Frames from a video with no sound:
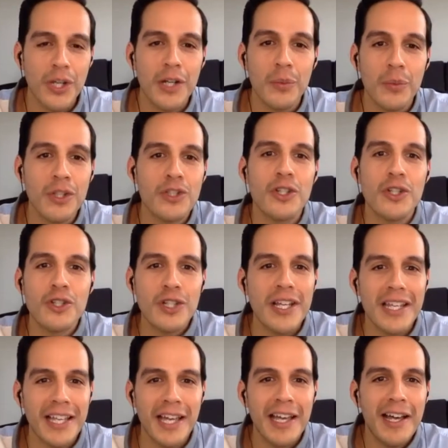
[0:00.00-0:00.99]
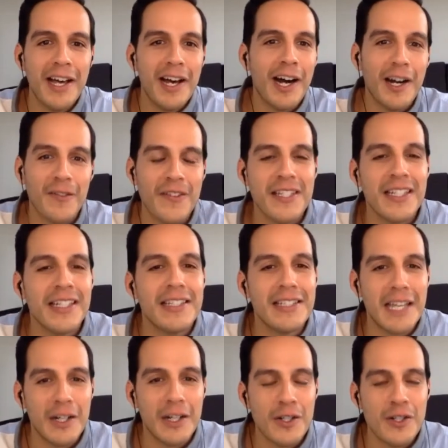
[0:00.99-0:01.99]
We just like are
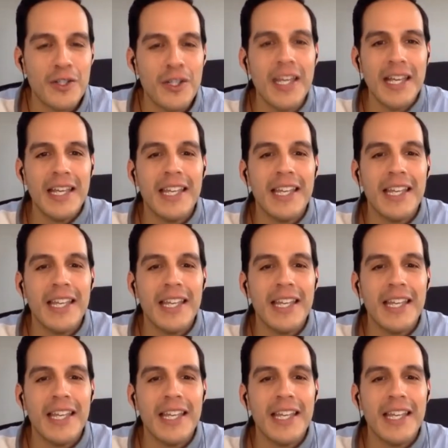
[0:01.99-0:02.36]
facilitators